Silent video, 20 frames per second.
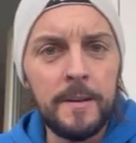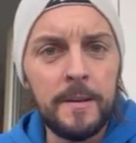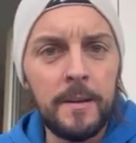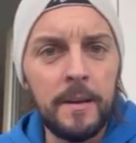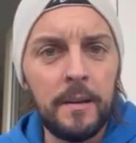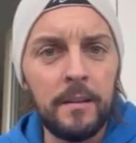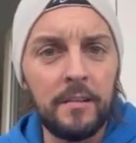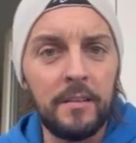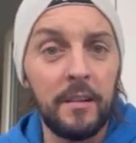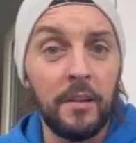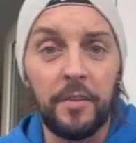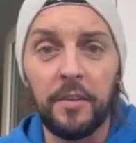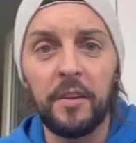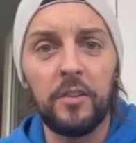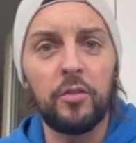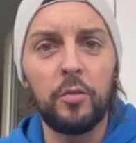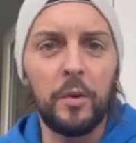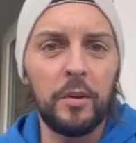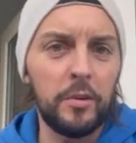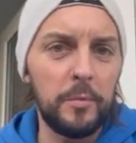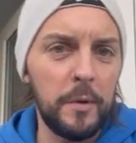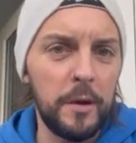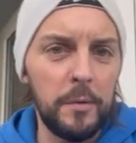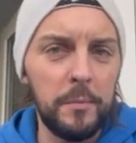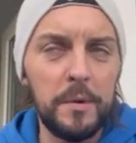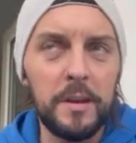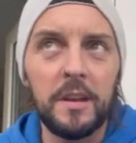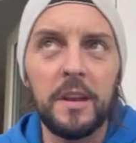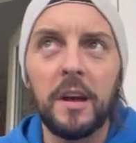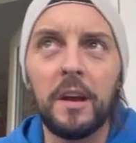it still thinks you went to bed at
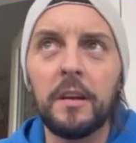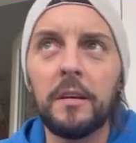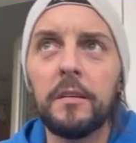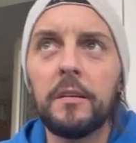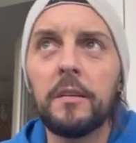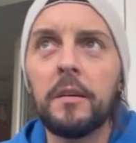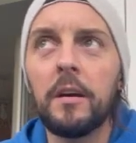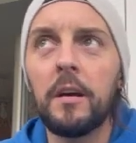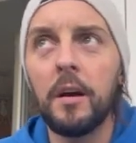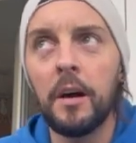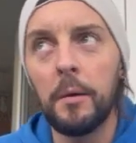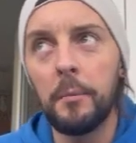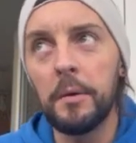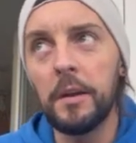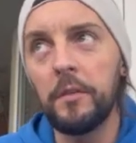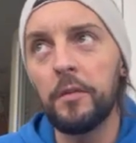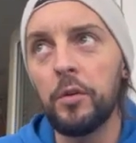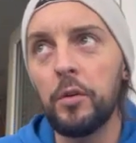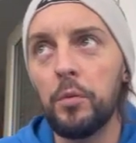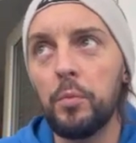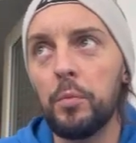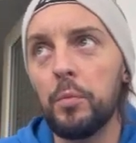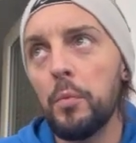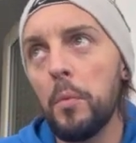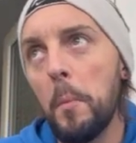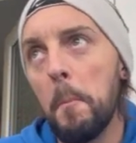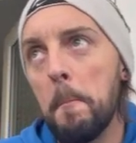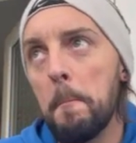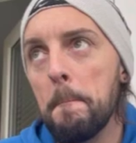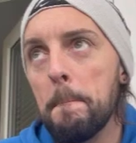midnight. And if you
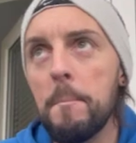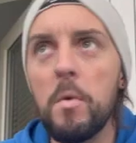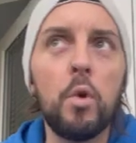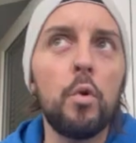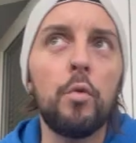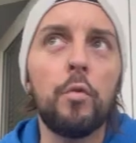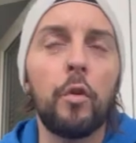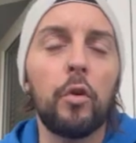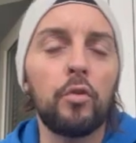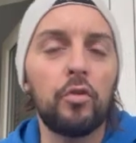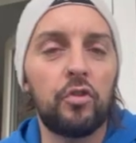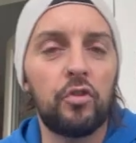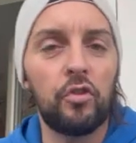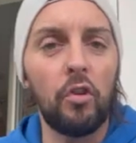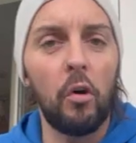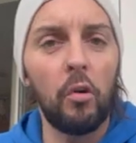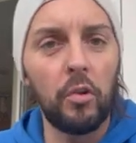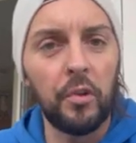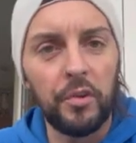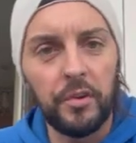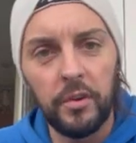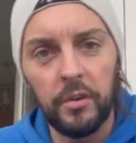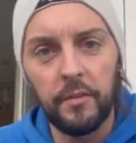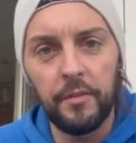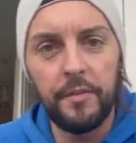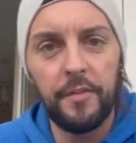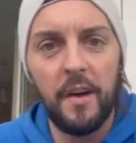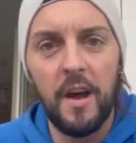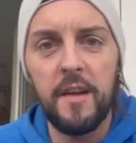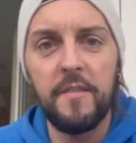move or jolt at
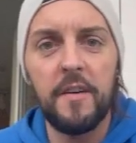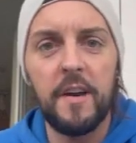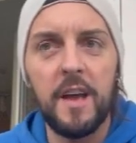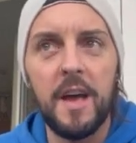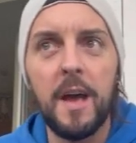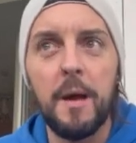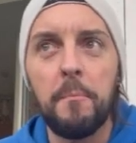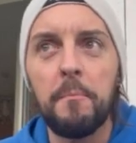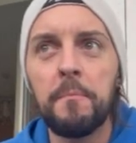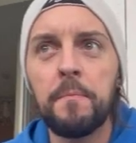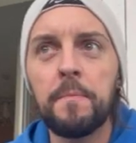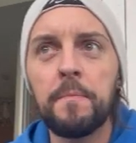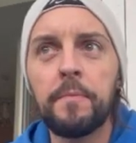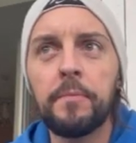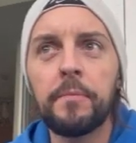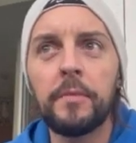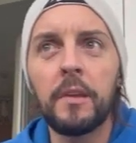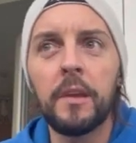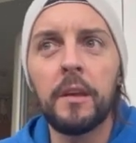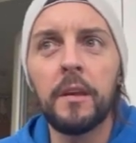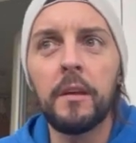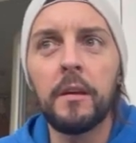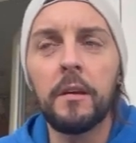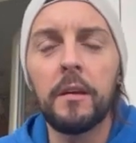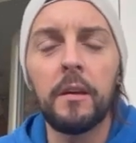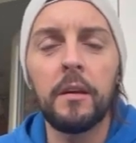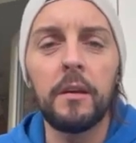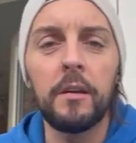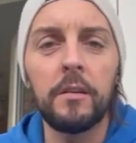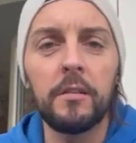5 a.m,
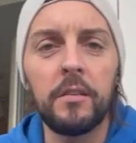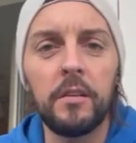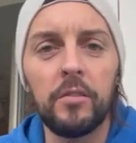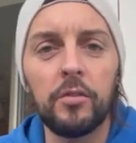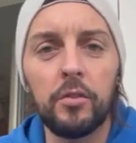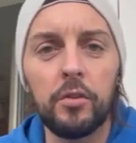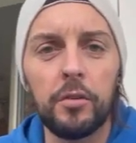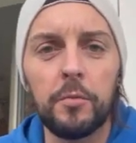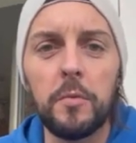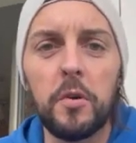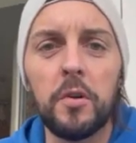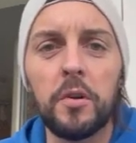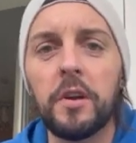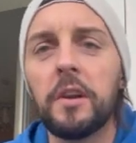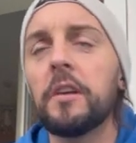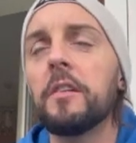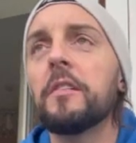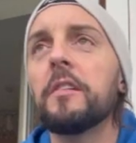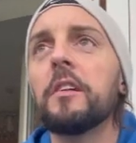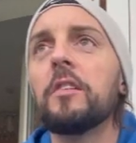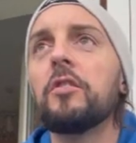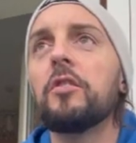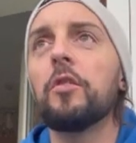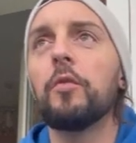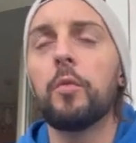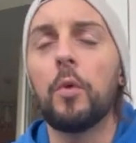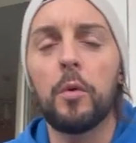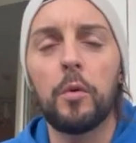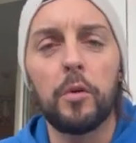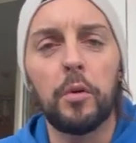it says good morning and thinks you've
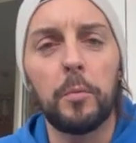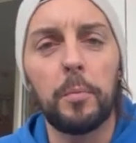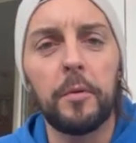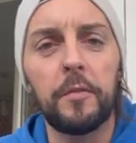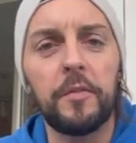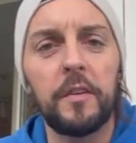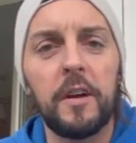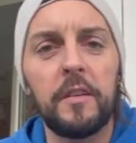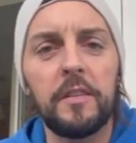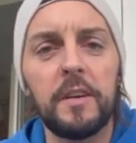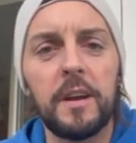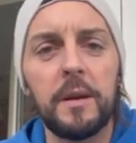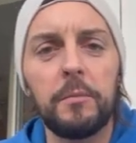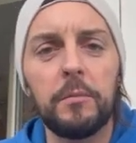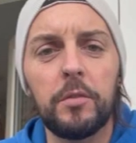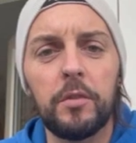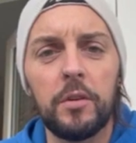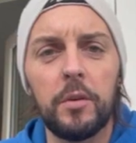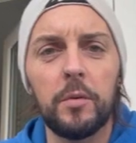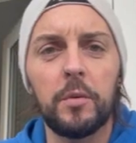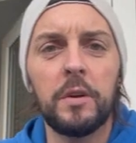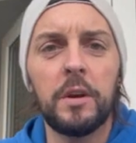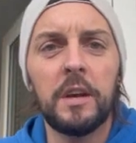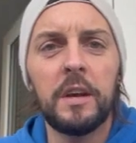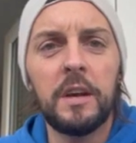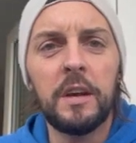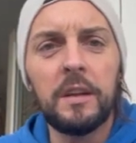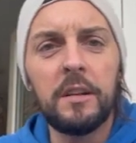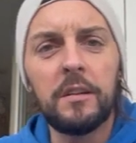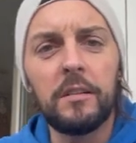woken up at 5 a.m. So
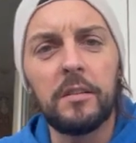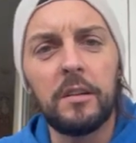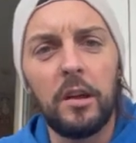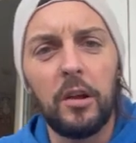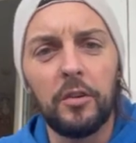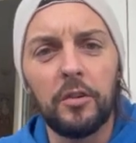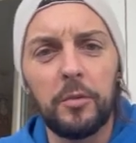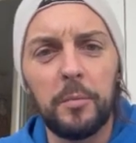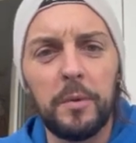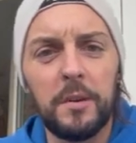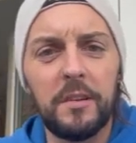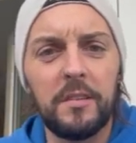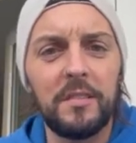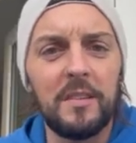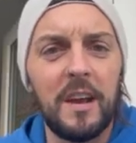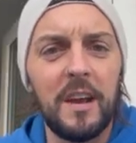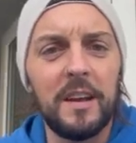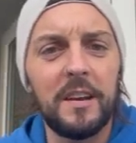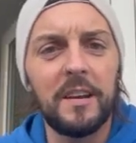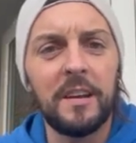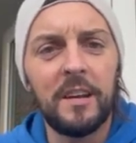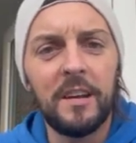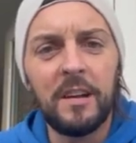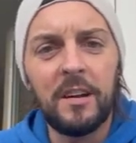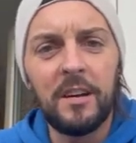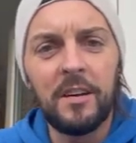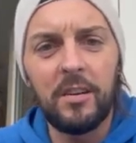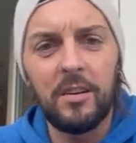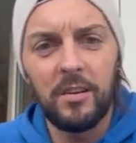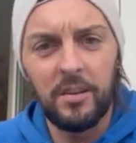there's a lot to be desired
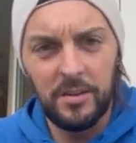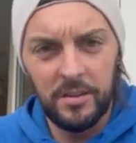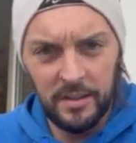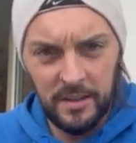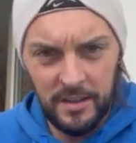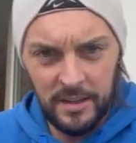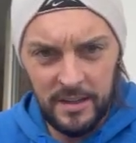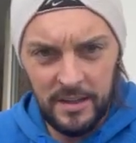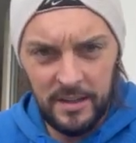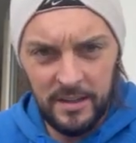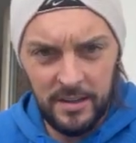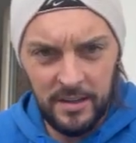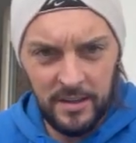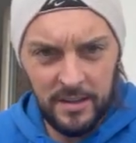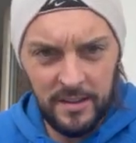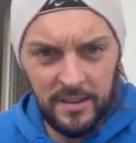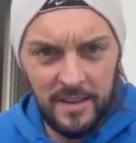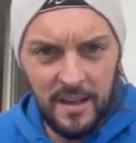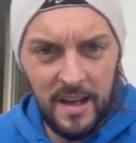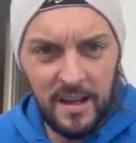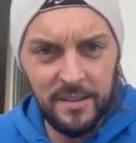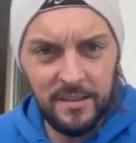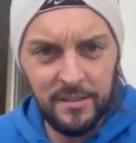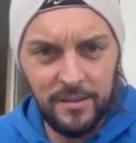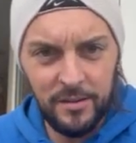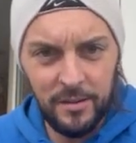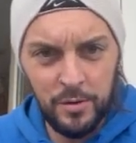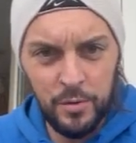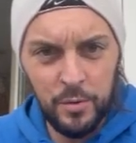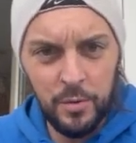on that
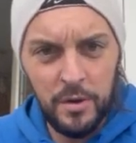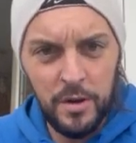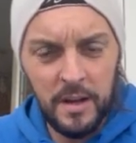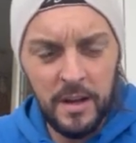too.